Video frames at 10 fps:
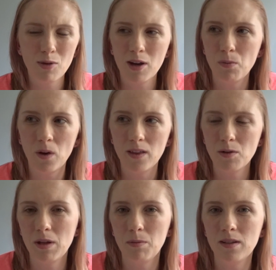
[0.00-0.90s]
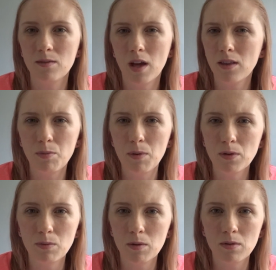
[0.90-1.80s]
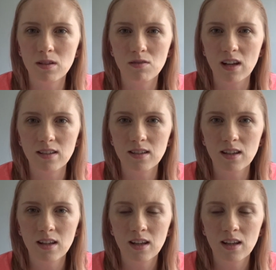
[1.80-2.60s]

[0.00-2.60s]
Why put other people's babies at risk?